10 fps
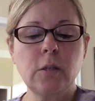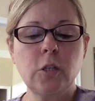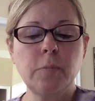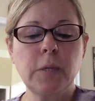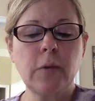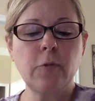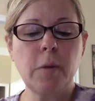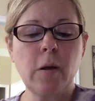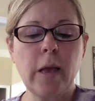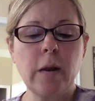to abstain
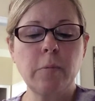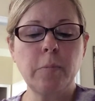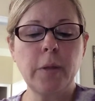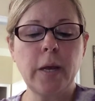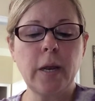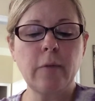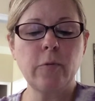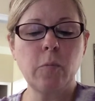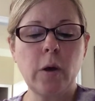from all animal blood and from